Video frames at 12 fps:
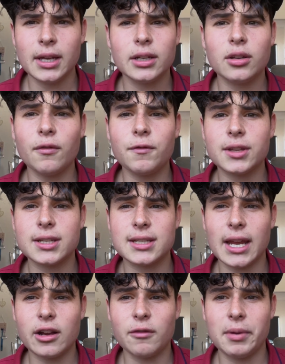not for the
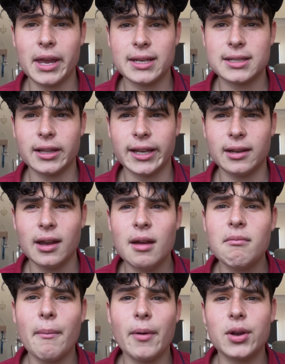sake of being sleek,
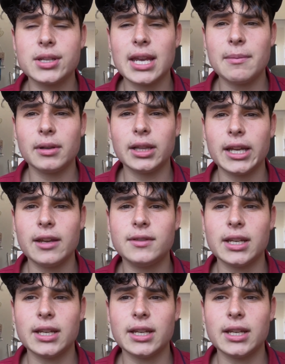but because he believed